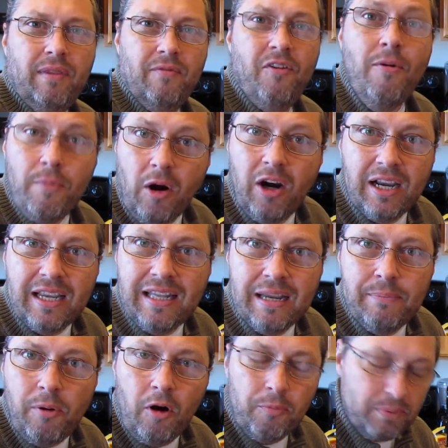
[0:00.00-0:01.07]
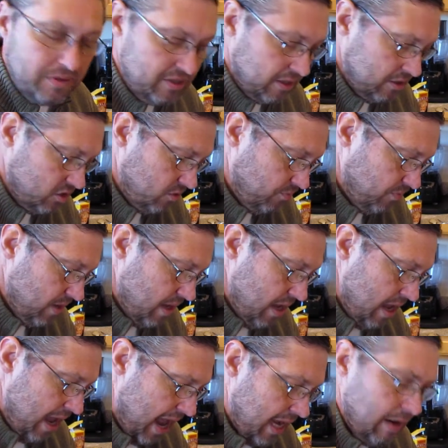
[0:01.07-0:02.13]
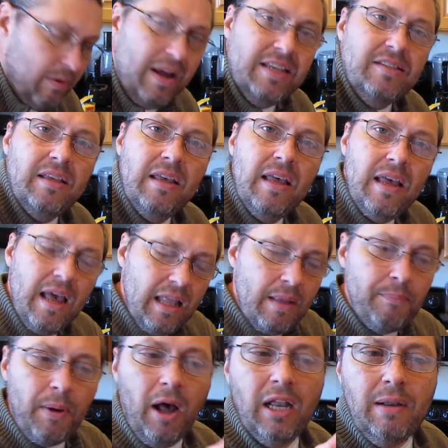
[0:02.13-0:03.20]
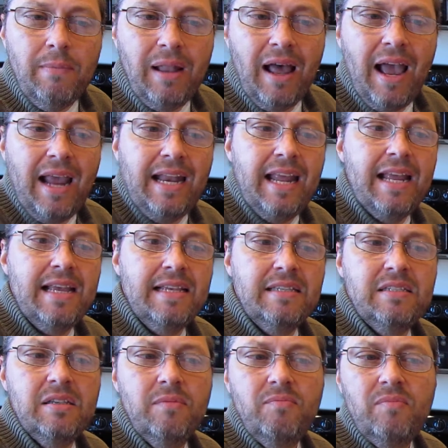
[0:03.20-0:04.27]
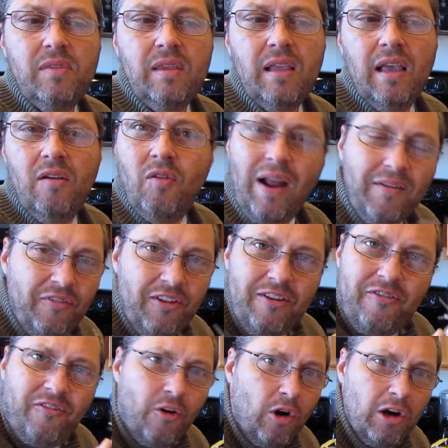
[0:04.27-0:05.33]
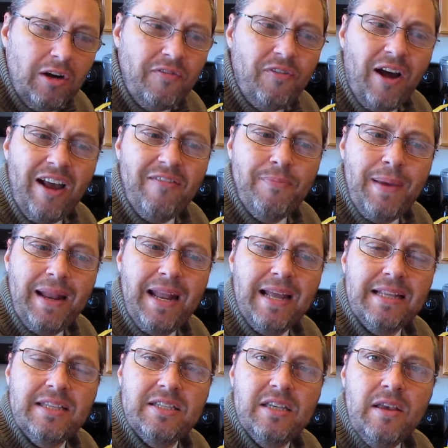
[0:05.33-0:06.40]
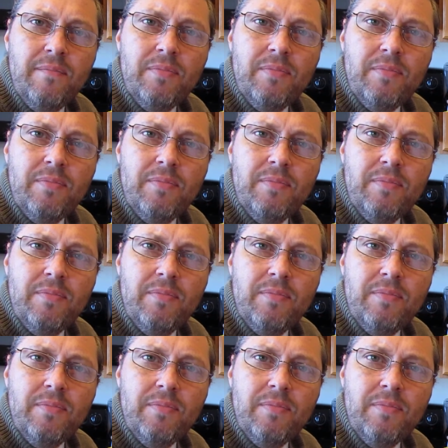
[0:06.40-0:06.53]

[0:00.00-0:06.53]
For marketing purposes. Anyways, bottom line is roughly 4 to 5 minutes